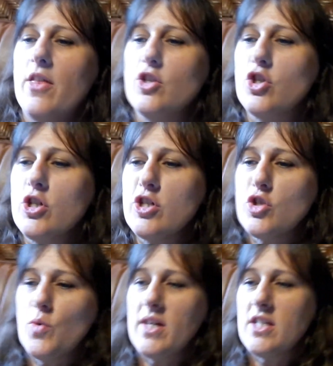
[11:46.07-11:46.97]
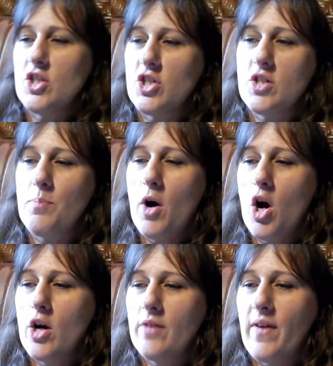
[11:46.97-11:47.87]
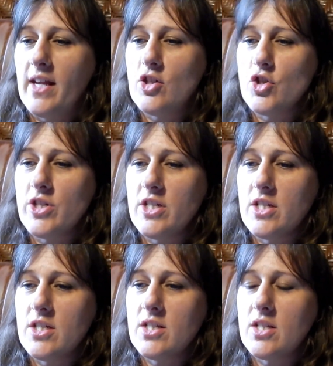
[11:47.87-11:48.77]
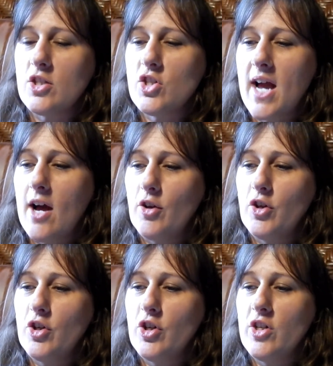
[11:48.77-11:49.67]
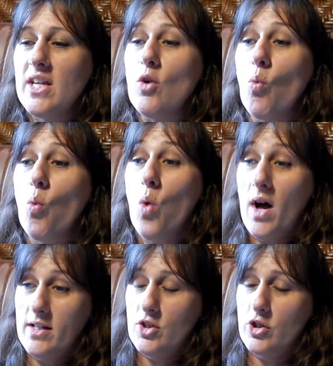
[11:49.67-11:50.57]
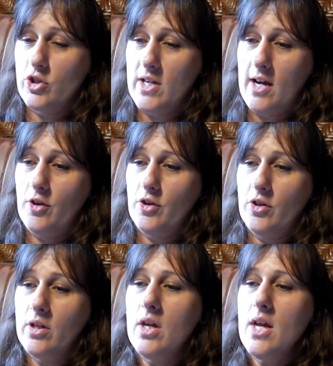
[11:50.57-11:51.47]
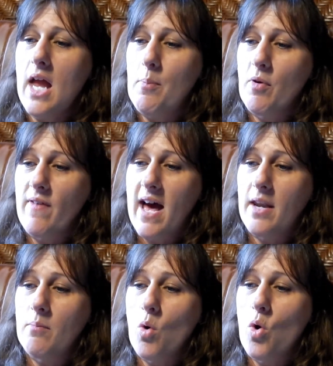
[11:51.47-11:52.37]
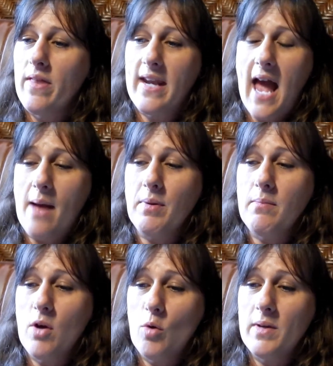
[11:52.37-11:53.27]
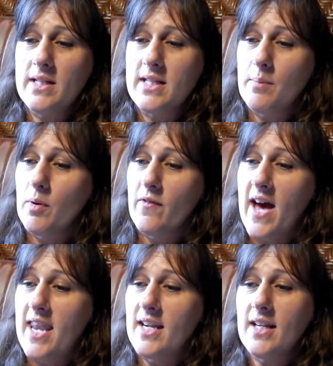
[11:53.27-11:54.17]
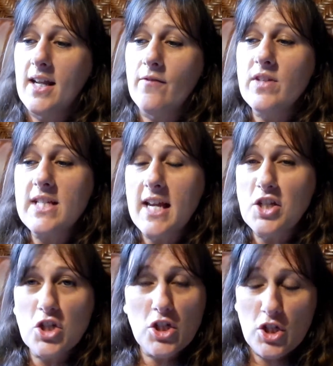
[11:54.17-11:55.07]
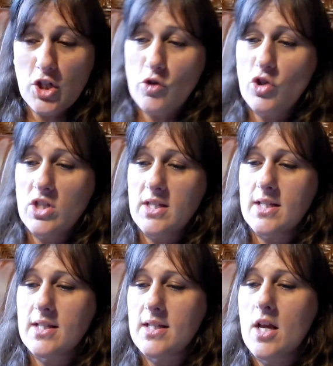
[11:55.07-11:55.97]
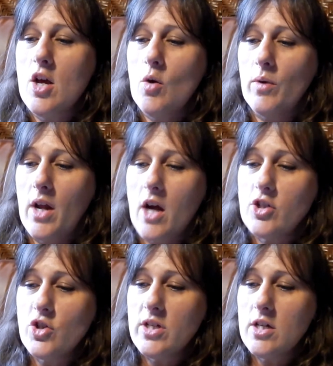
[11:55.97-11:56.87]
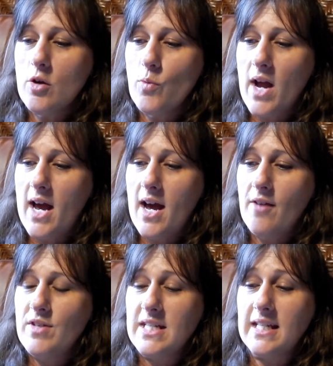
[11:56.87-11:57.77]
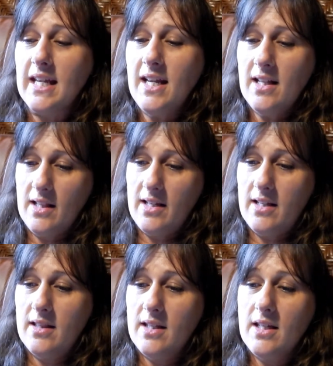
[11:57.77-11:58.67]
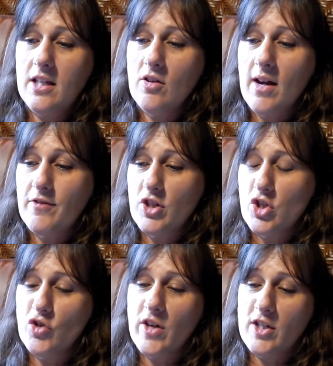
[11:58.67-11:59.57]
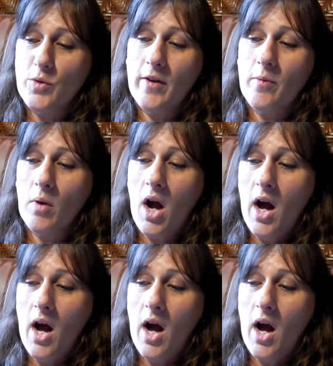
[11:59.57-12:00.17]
The church wasn't just a part of Andrea's childhood, it was her childhood. It provided more than happy moments. It provided an invitation to know Jesus. When Andrea arrived in England the year after she graduated from